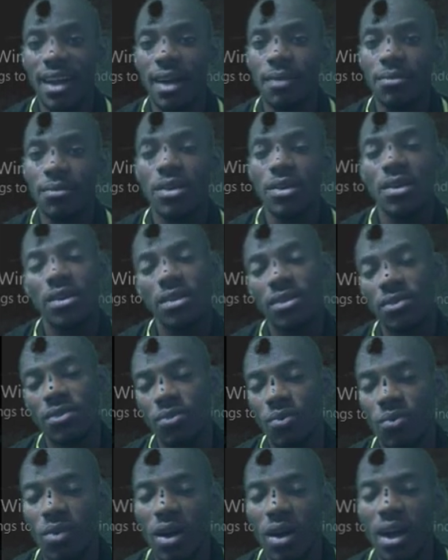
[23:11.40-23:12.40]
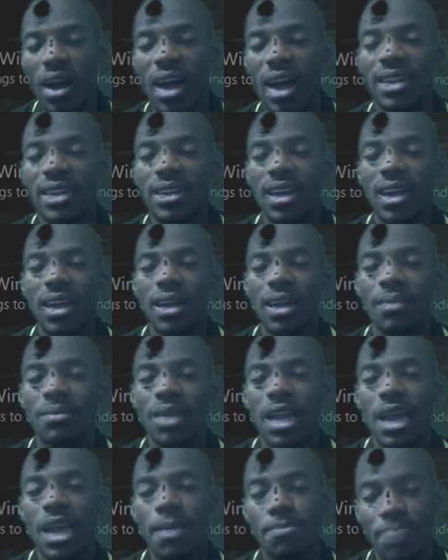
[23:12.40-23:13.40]

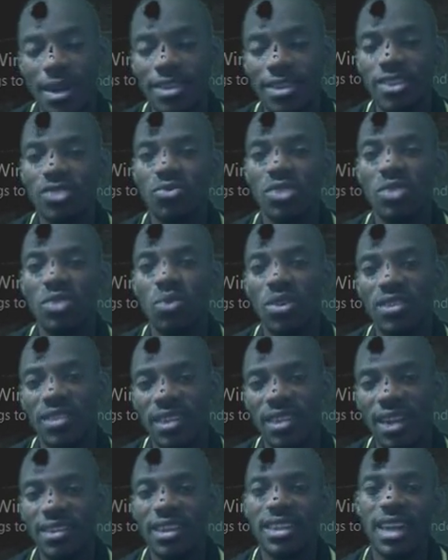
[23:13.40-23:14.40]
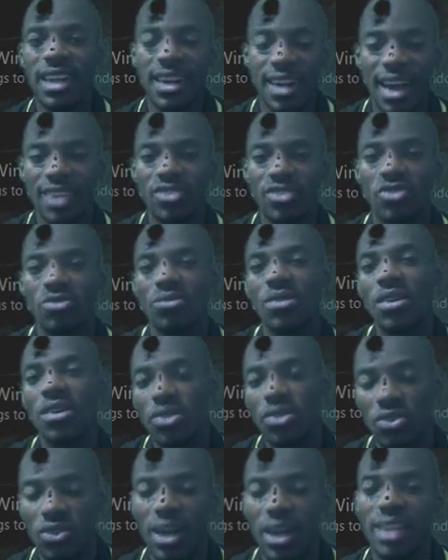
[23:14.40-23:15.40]
a practice quiz was sent in the classroom.
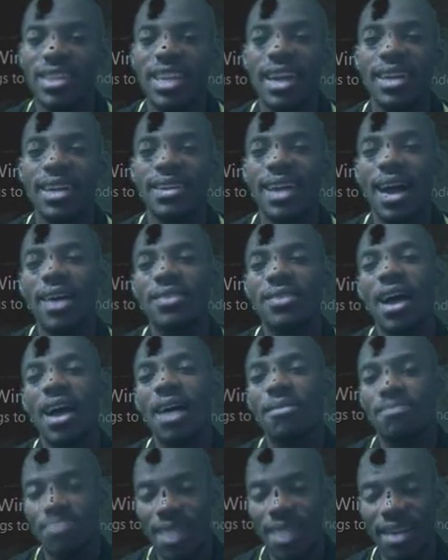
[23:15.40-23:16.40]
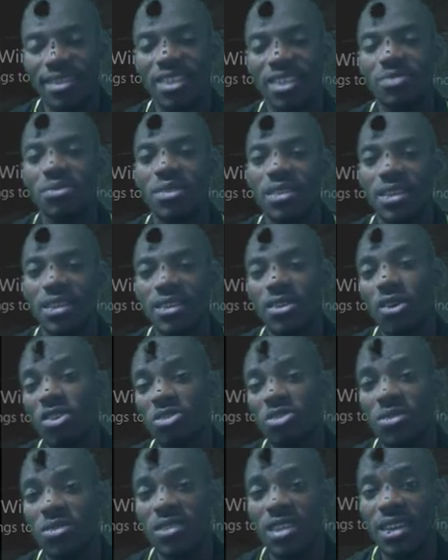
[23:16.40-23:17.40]
You can check it out and practice with it.
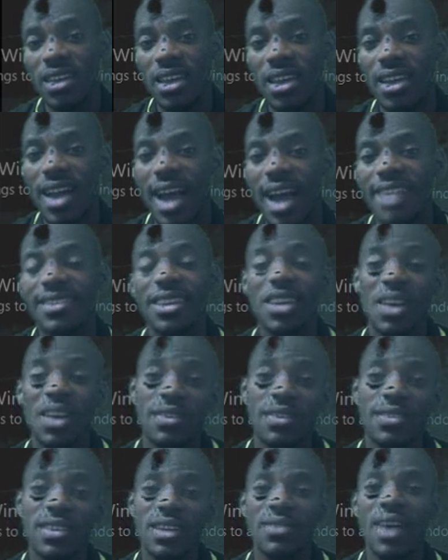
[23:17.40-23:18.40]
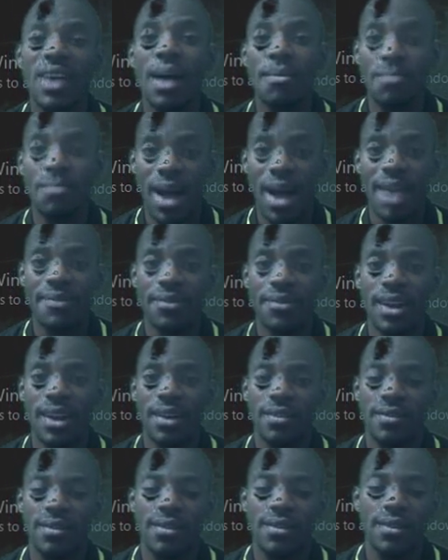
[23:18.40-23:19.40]
Until we see you again, guys, take care of yourself and bye for now.